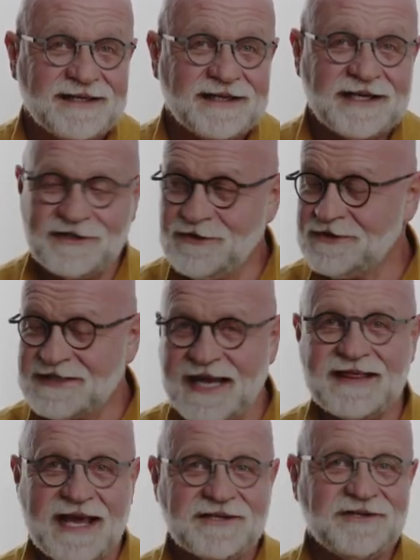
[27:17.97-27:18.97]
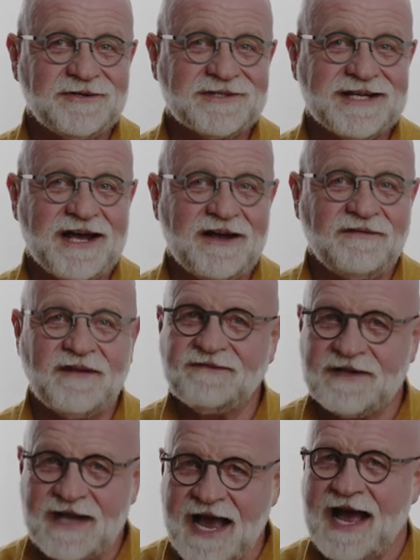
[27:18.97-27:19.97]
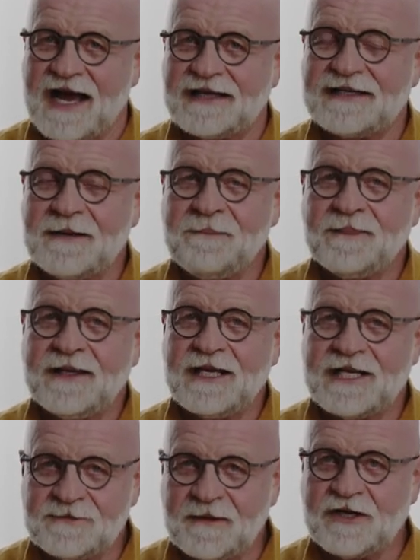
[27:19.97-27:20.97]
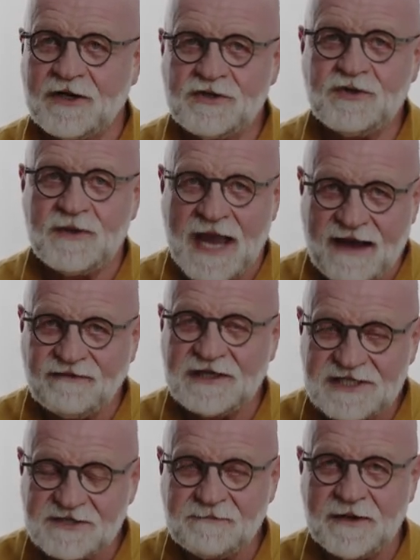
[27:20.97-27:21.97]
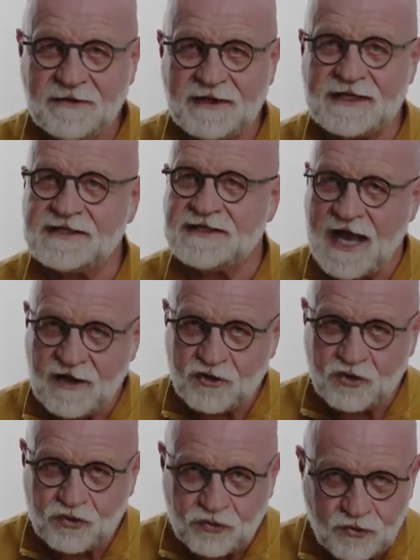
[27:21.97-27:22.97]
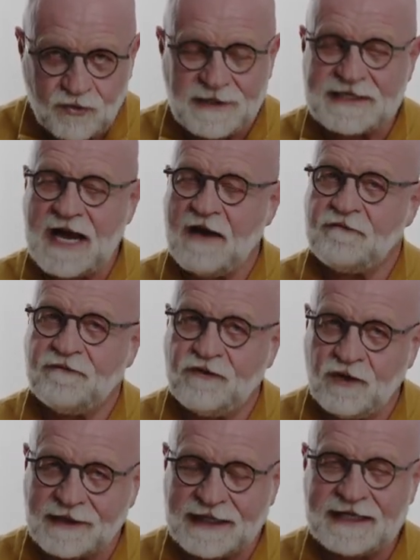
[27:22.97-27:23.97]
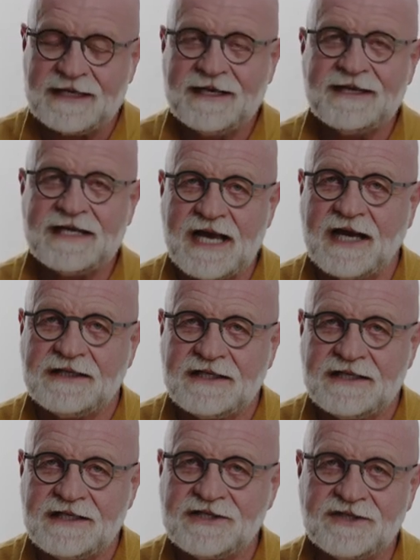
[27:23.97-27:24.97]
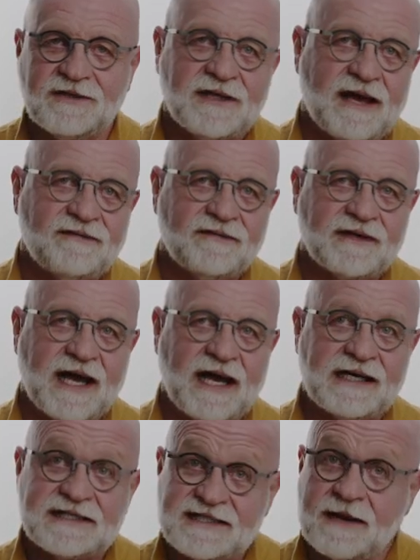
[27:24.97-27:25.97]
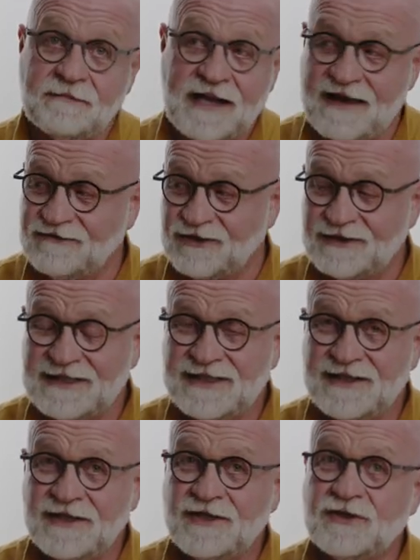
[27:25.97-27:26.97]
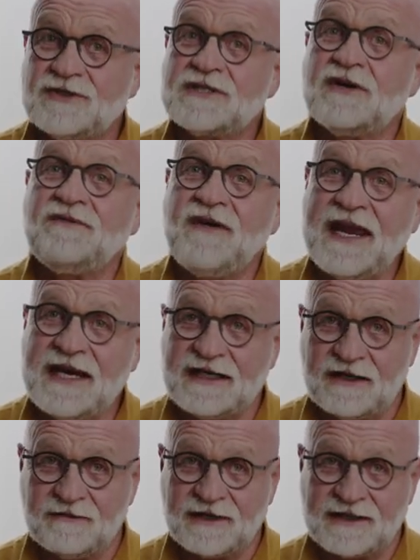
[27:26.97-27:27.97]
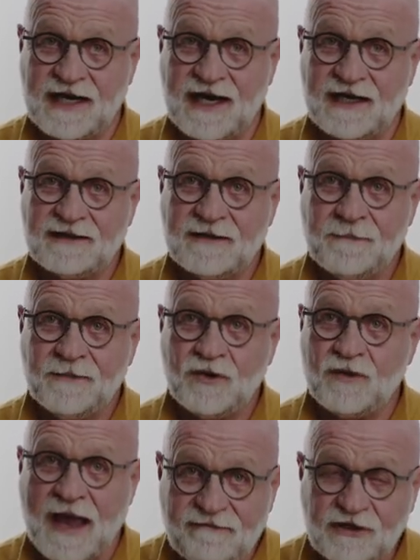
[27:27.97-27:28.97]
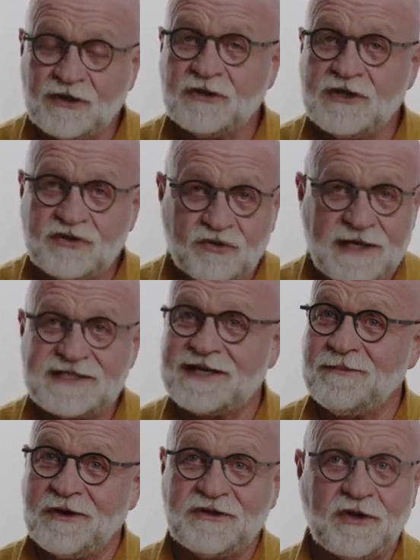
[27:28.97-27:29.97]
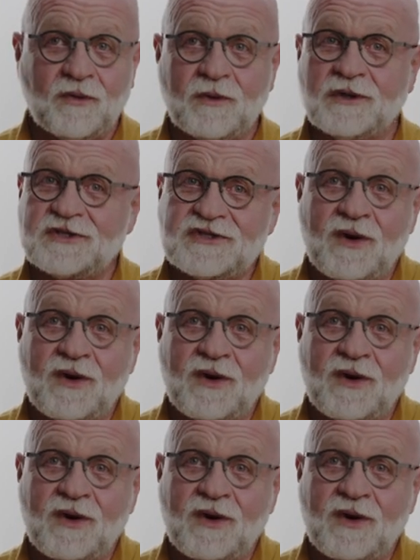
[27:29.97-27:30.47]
Can you say that to yourself? If not, it's because you haven't experienced, not truly, not fully, the unconditional love of God. At some level, you're still faking it with God. You haven't learned to trust Him with your worst.